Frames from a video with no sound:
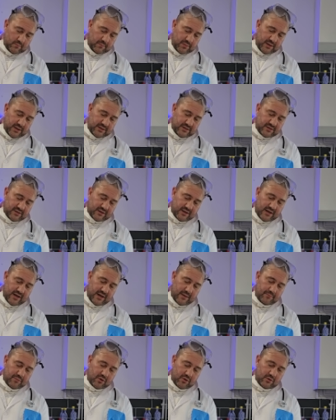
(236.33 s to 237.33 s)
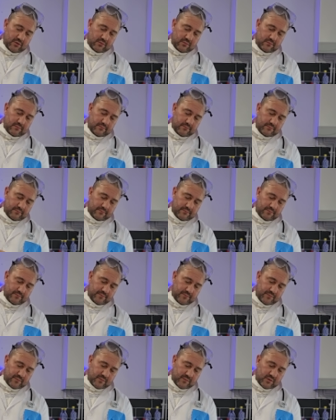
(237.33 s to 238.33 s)
Place the cap on,
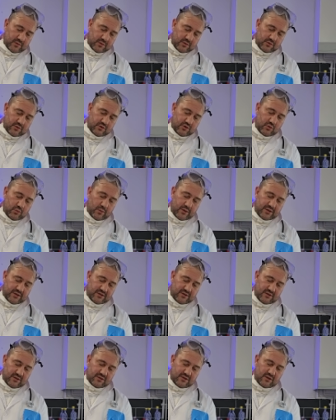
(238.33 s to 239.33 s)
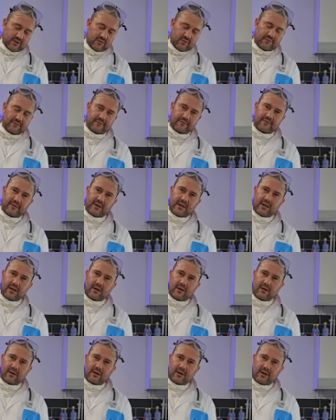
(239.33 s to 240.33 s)
twist until you
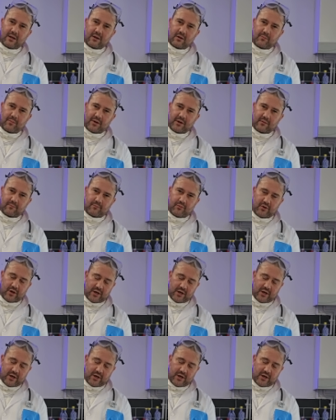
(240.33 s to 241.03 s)
feel a little bit of